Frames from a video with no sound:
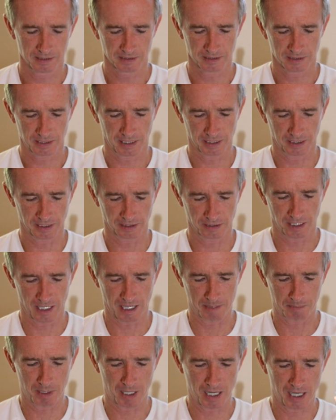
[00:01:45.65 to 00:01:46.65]
take the
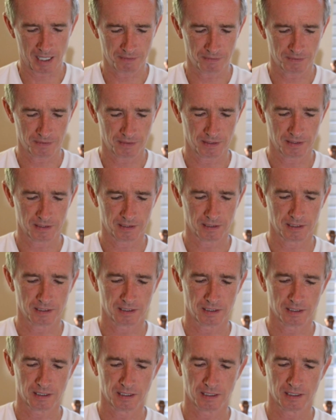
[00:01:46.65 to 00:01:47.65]
top off,
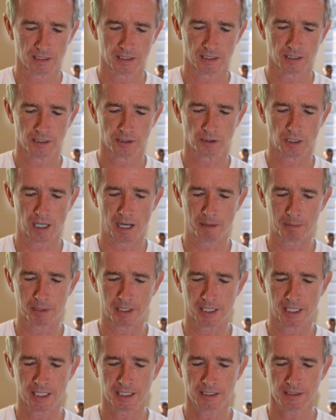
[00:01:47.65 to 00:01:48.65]
drop
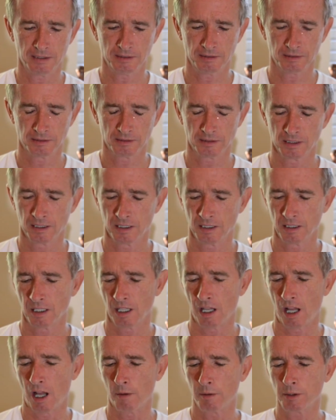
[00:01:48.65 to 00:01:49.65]
it in.
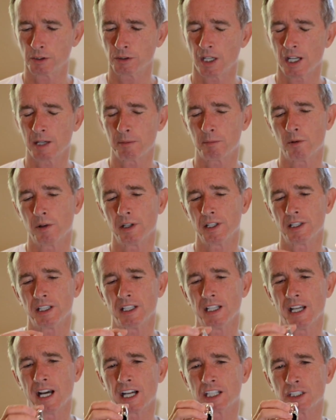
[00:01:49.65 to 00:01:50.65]
Always try to point
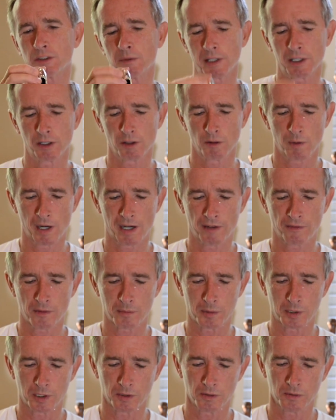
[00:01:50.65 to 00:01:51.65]
the actuator away
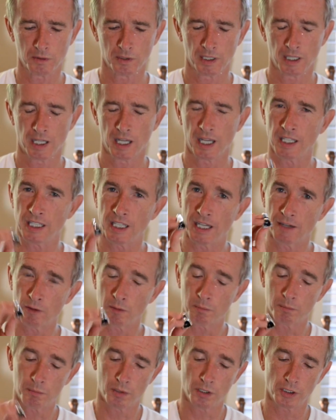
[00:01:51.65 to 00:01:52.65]
from you and
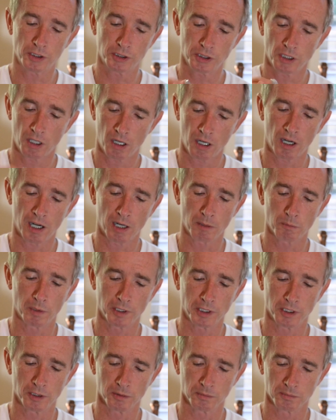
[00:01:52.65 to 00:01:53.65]
never push hard
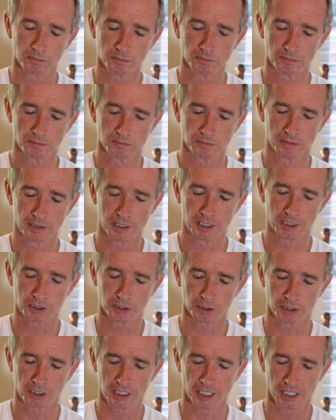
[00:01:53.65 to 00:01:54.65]
when you're
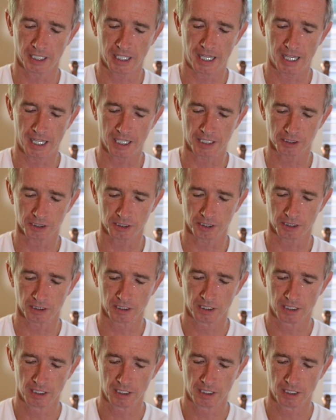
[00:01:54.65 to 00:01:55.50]
inserting a canister.